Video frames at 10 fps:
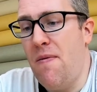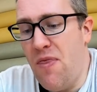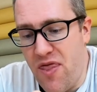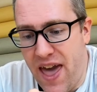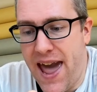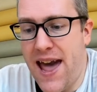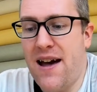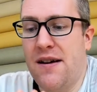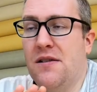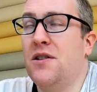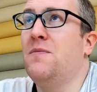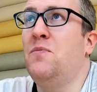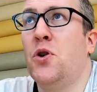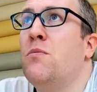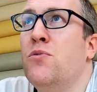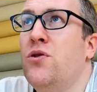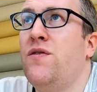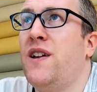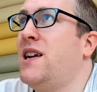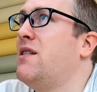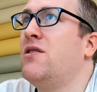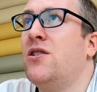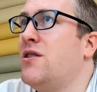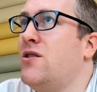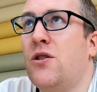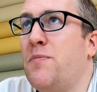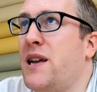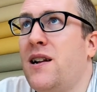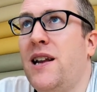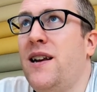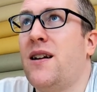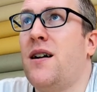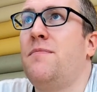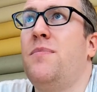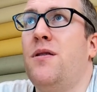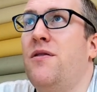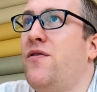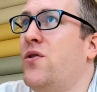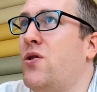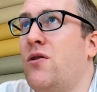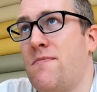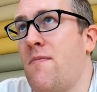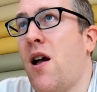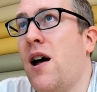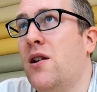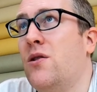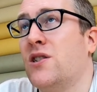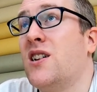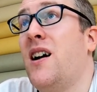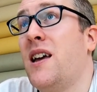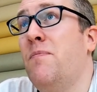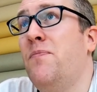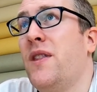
there, not moving, not being cleaned up for a long time.